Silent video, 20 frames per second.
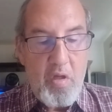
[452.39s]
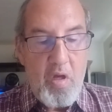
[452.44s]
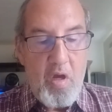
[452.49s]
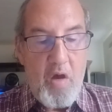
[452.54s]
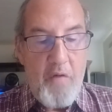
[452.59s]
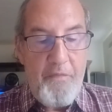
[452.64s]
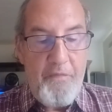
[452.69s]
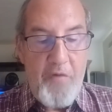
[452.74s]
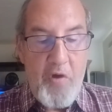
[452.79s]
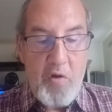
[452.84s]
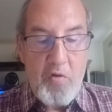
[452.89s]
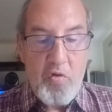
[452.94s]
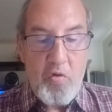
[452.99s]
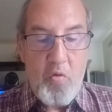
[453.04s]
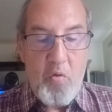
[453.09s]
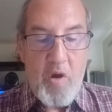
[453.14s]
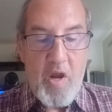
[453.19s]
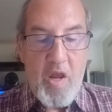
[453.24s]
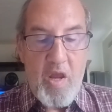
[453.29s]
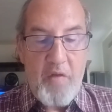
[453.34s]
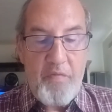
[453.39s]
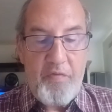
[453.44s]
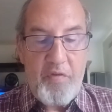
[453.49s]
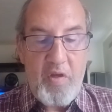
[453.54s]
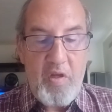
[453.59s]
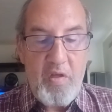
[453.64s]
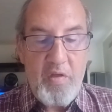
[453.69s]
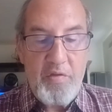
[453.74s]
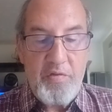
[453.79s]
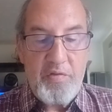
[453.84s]
A photograph
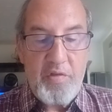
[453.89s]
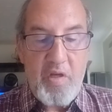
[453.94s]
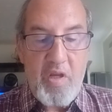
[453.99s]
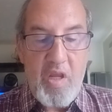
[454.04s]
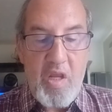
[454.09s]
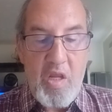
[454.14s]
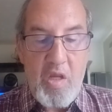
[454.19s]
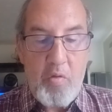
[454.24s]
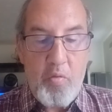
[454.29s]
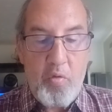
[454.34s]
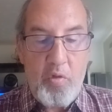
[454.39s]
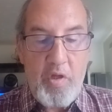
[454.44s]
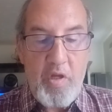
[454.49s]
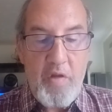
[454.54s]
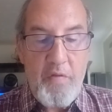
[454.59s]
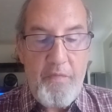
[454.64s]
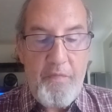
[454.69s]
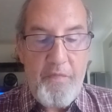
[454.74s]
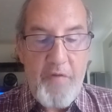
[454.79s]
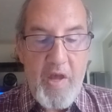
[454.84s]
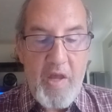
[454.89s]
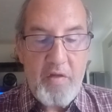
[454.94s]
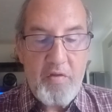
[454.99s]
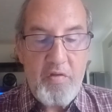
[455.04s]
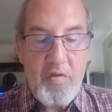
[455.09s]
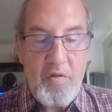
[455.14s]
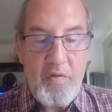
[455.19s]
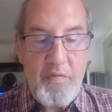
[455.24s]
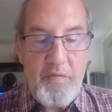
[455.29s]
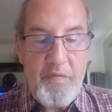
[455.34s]
is equally
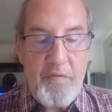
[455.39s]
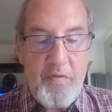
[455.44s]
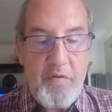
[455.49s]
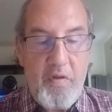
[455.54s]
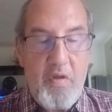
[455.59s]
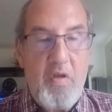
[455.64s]
effective